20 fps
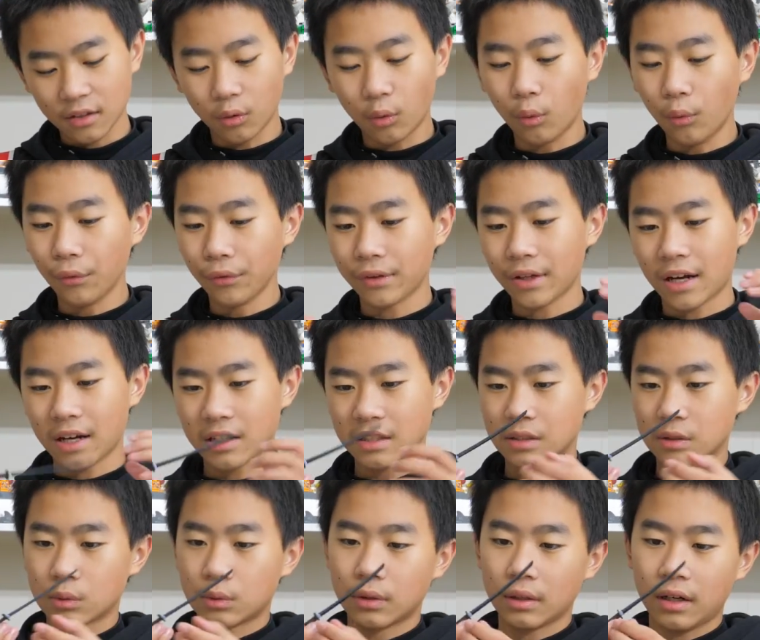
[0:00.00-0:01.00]
whole entire
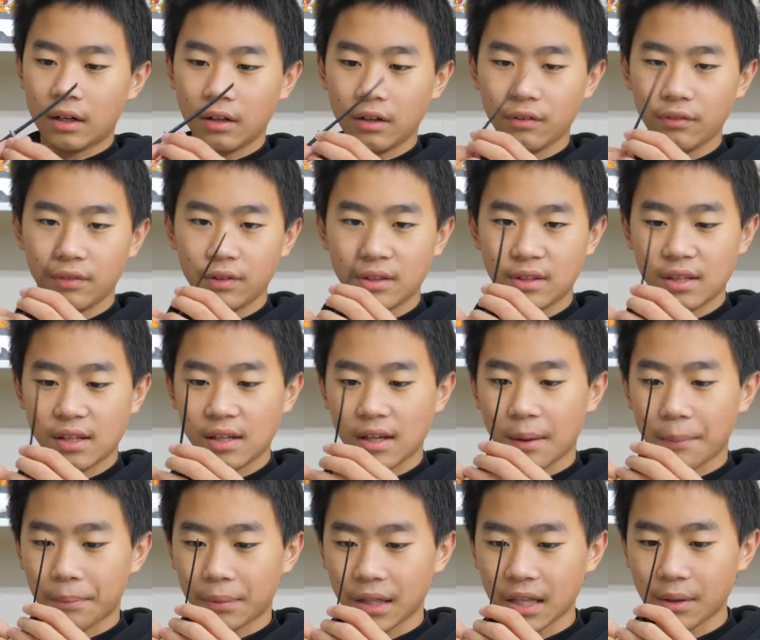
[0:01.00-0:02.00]
sword out of this thing
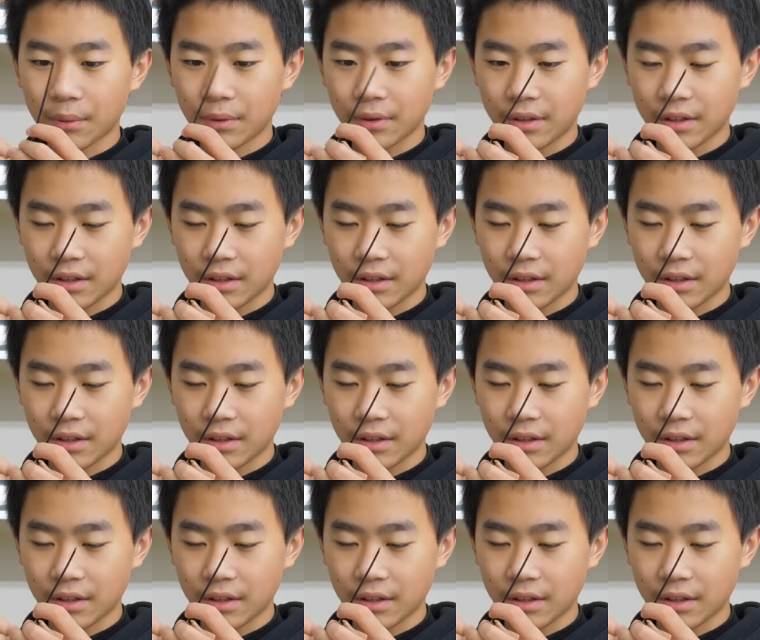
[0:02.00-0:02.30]
and play with